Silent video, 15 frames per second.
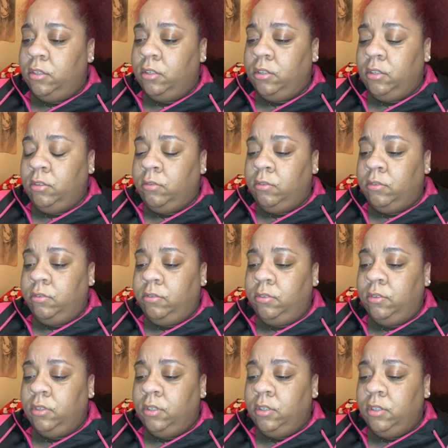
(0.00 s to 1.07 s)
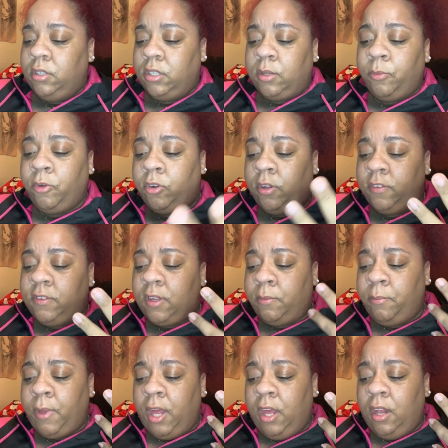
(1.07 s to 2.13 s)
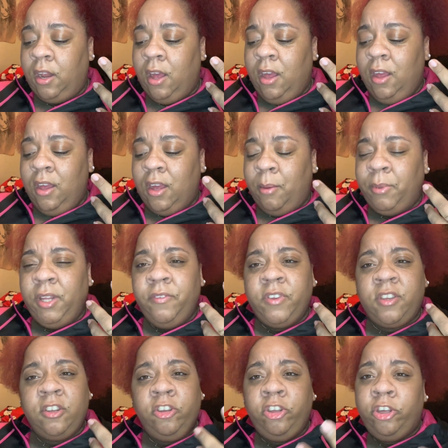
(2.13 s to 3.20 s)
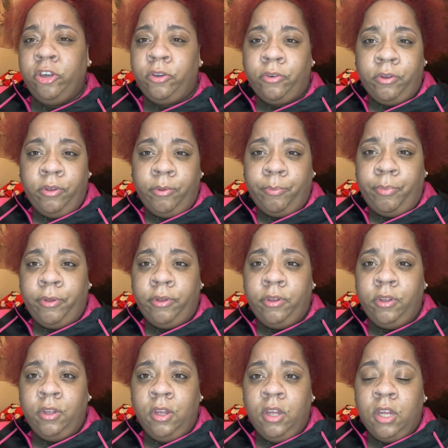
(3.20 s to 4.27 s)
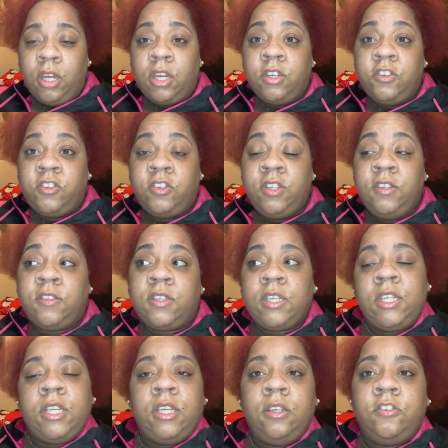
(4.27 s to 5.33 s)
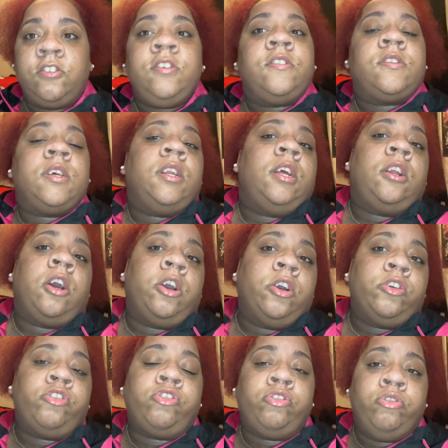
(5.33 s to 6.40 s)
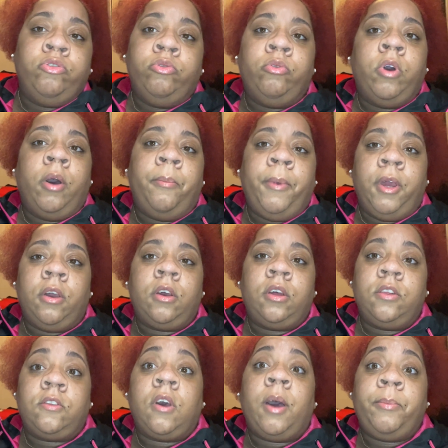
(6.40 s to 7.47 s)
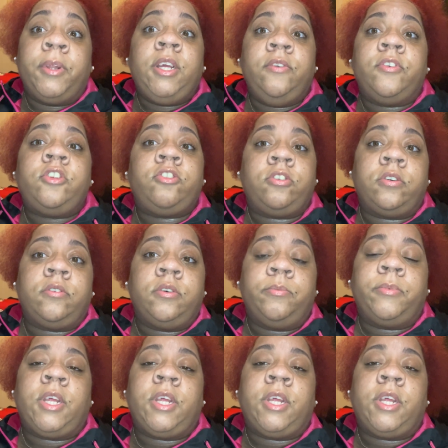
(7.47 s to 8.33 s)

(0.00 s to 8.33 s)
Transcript: I'm going off the top of my head, I believe it's in Europe, because she's sending her to America. So I believe it's Europe.